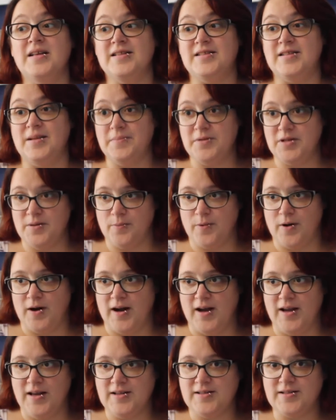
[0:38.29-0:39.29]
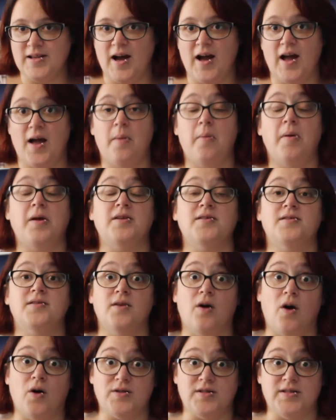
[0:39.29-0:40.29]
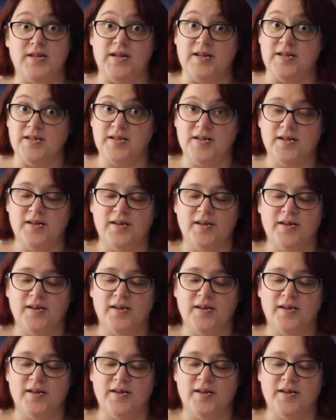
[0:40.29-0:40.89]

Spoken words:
Symptom wise, I am exhausted.